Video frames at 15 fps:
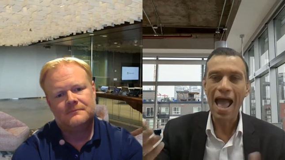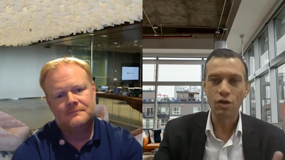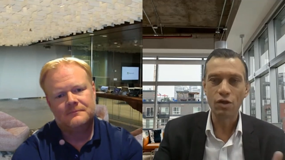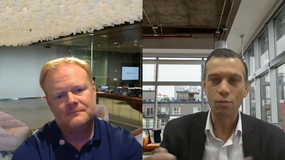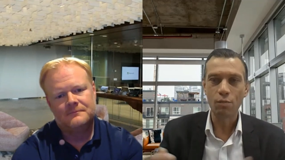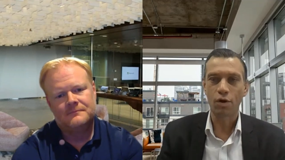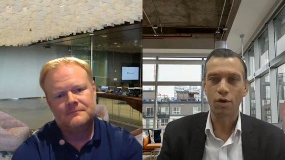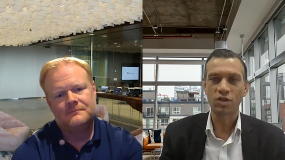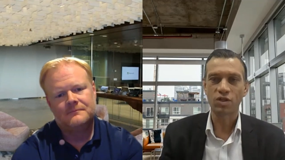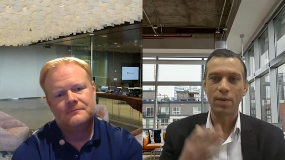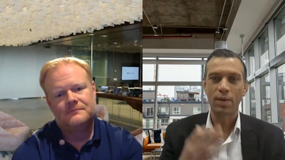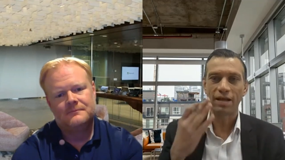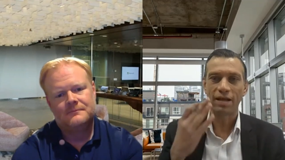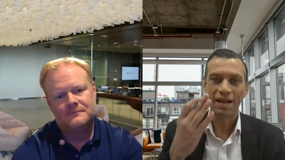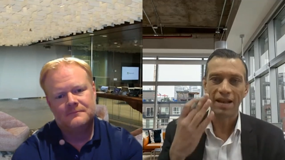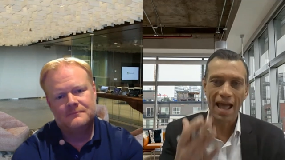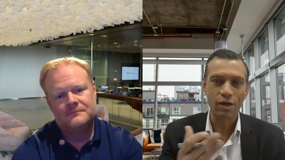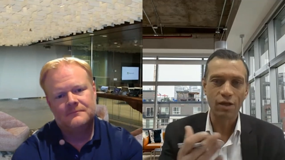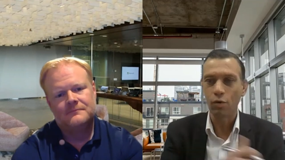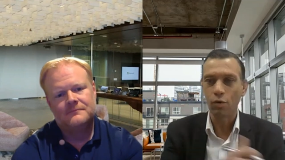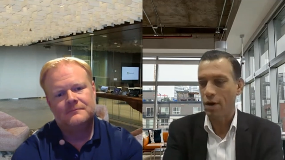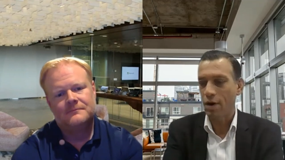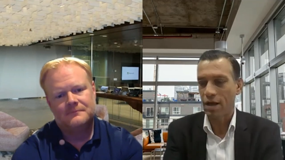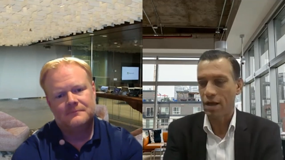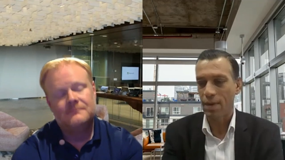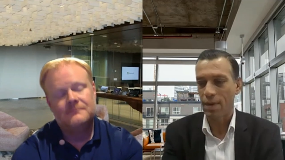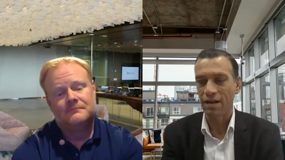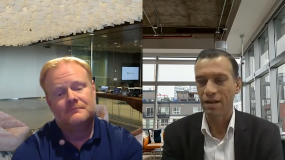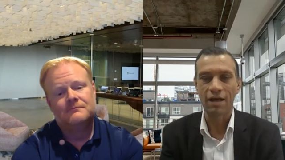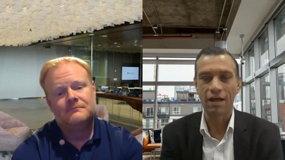Speaker 1: how you prospect and how you would
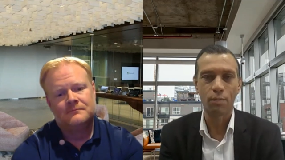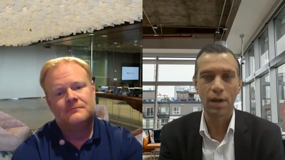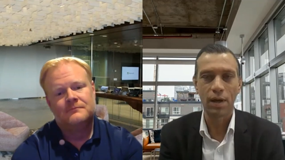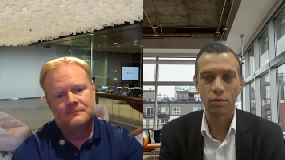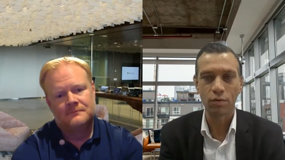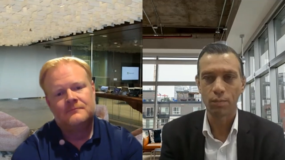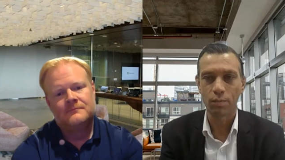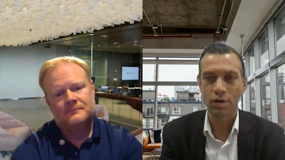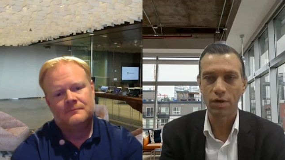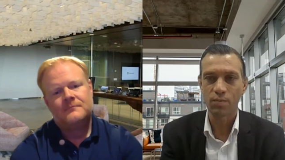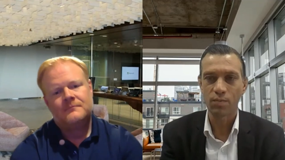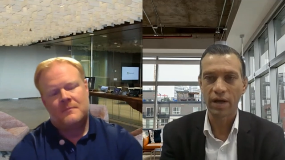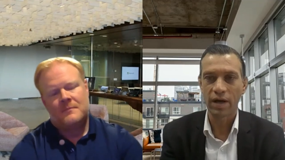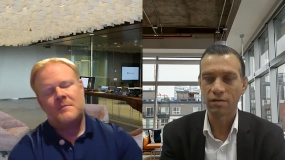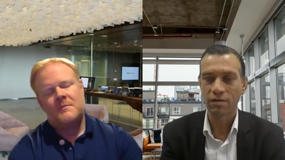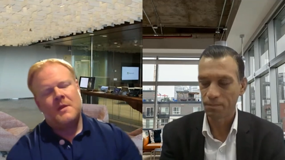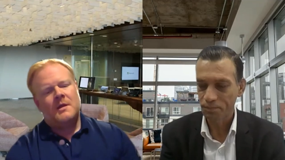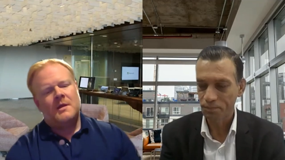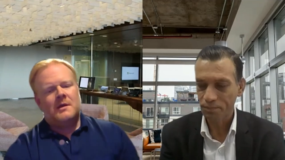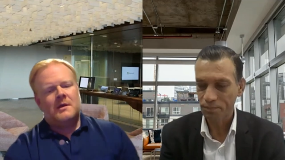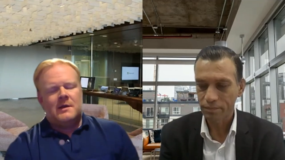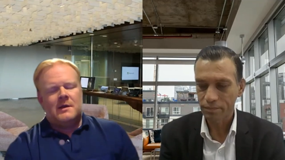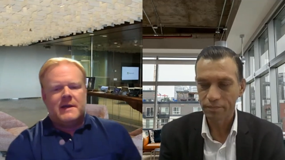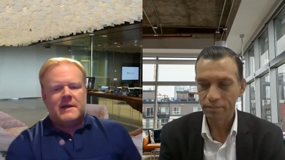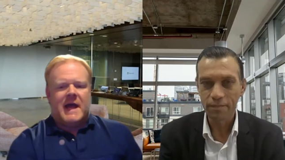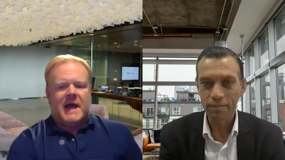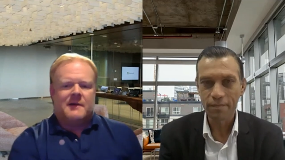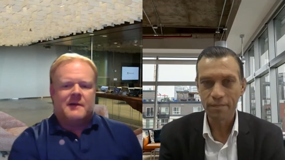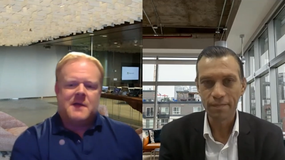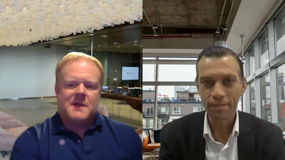recommend other people to prospect.
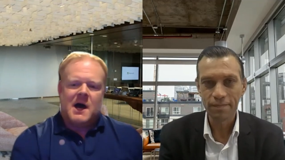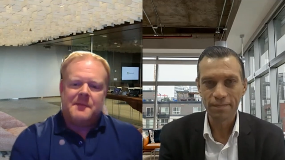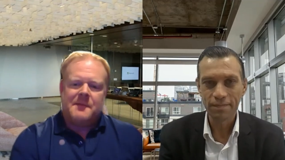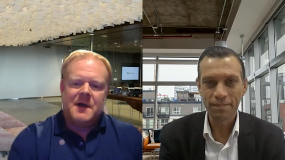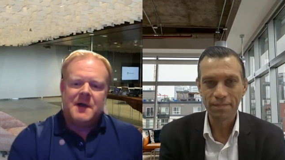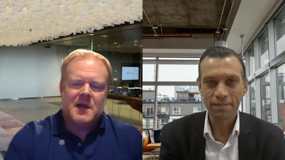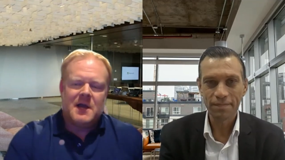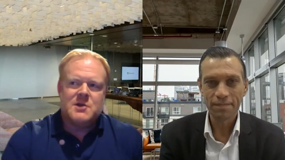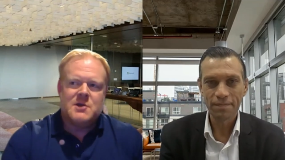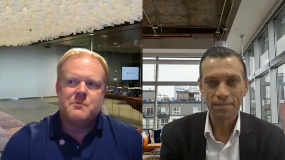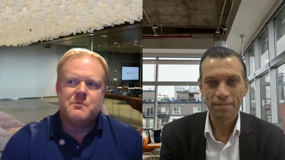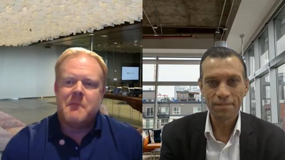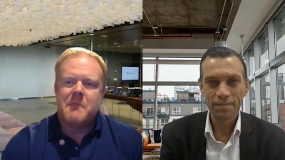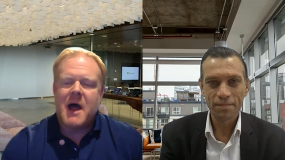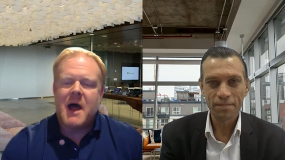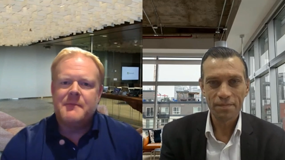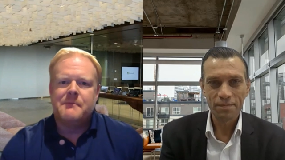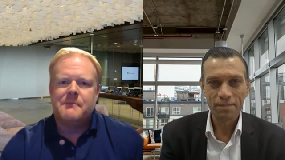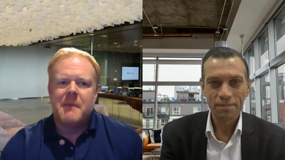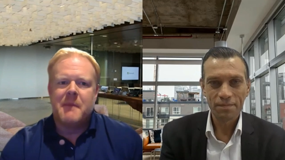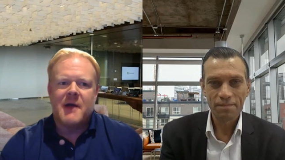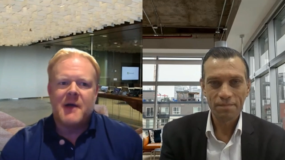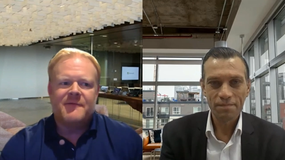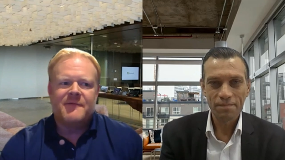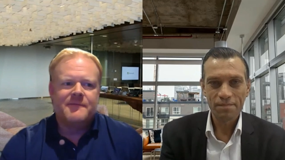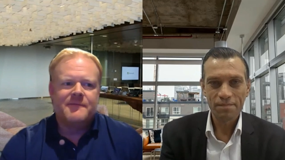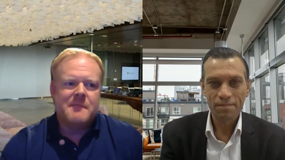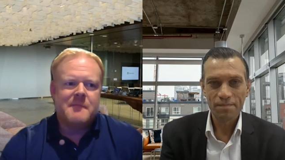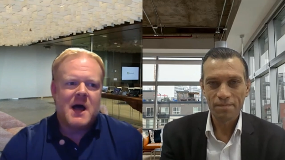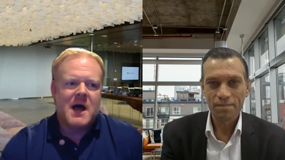
Speaker 2: Yeah, um, my my
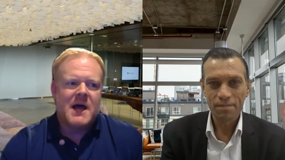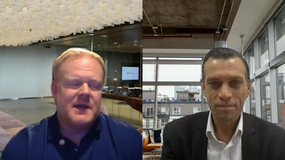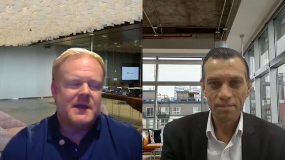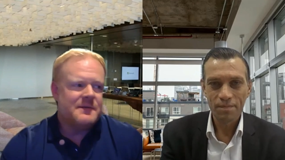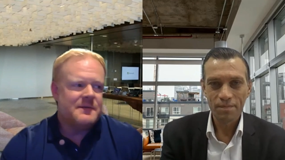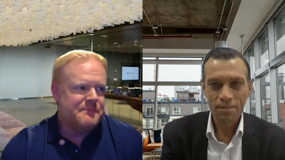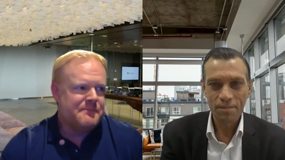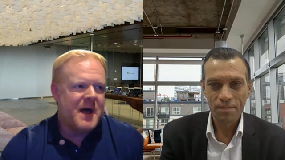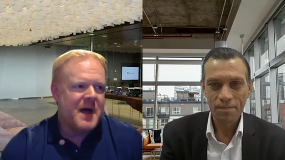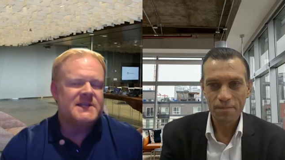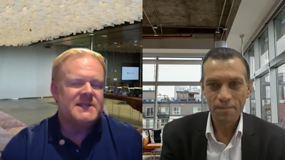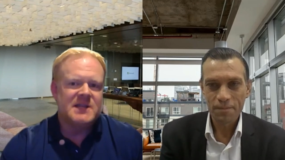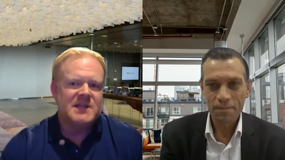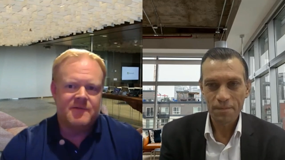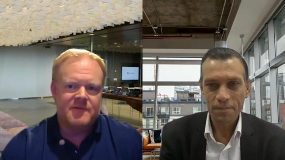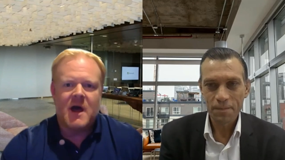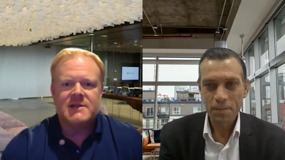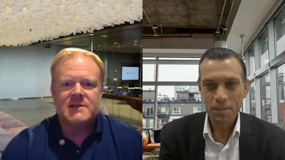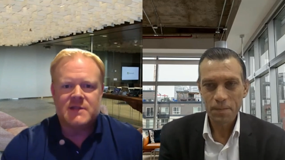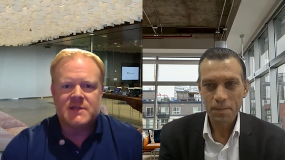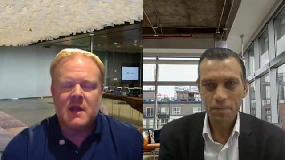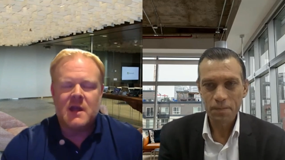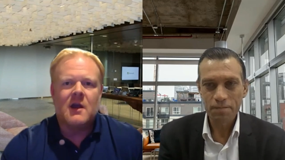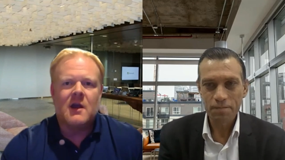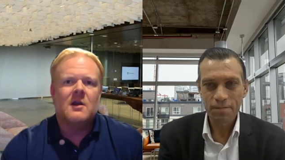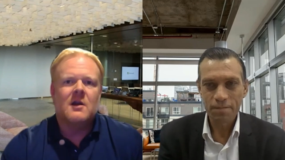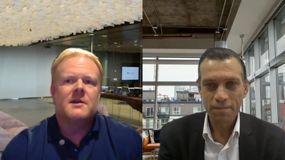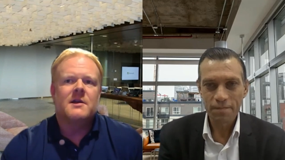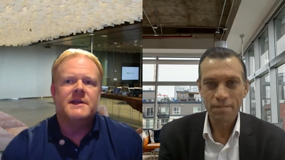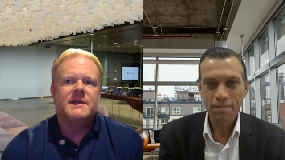my best advice
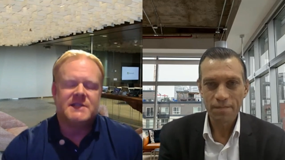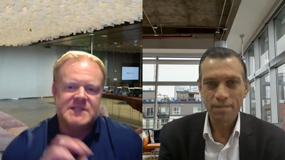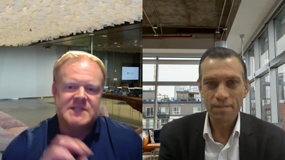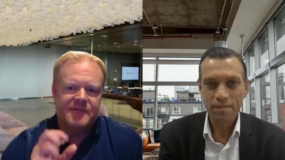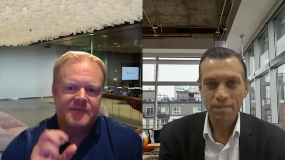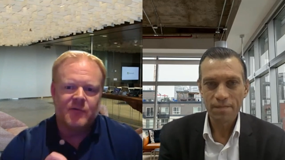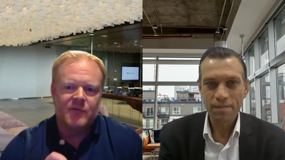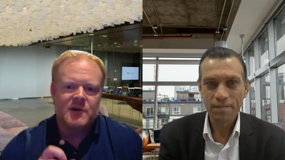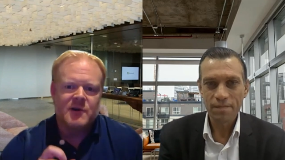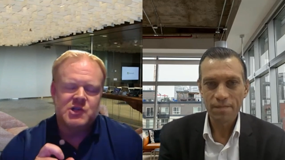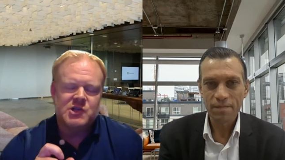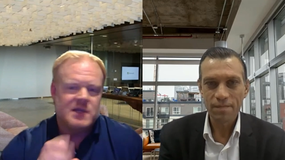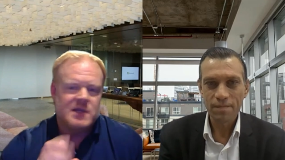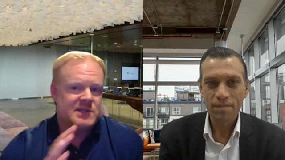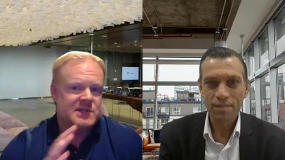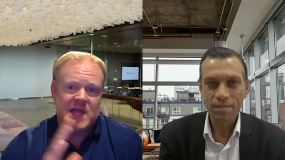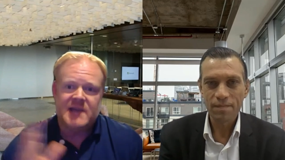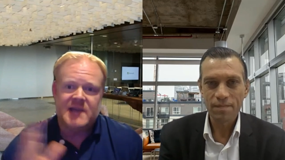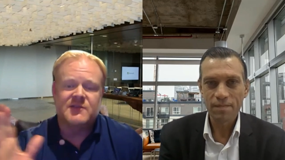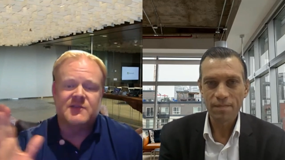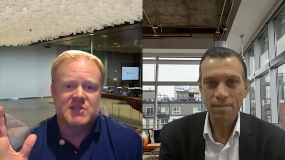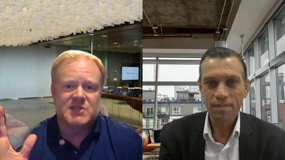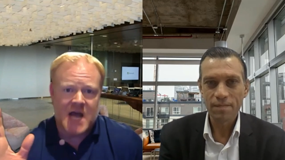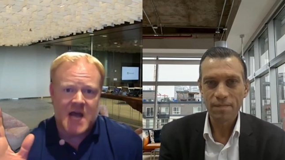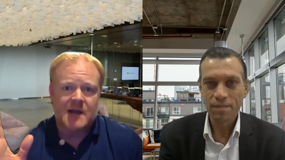there is differentiate. It's like the